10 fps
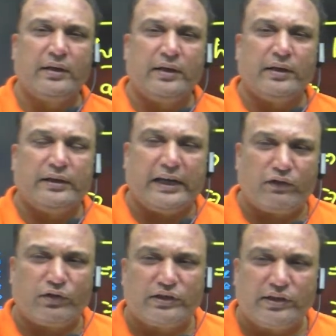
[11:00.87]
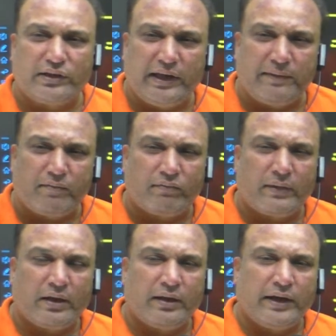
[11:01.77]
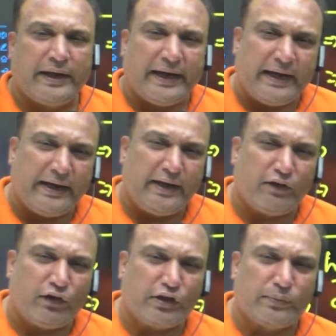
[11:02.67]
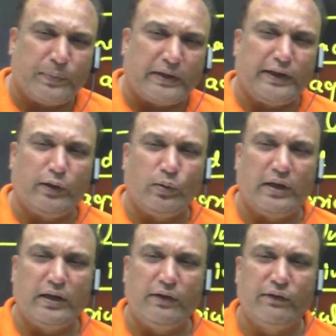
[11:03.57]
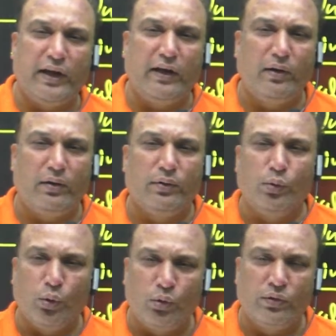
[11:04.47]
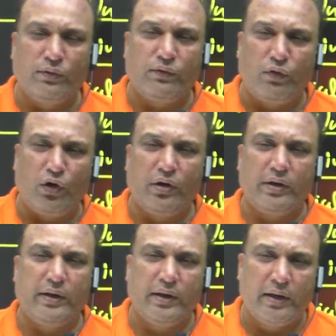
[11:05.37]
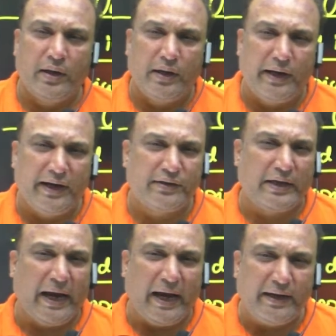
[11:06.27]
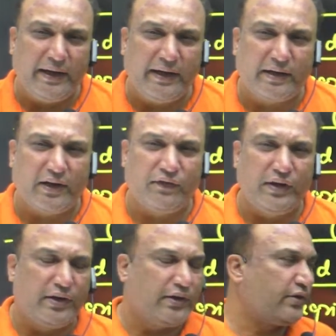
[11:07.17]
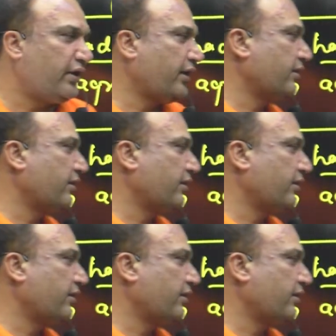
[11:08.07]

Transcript: That was the thing. India was particularly well known for its handicraft industries.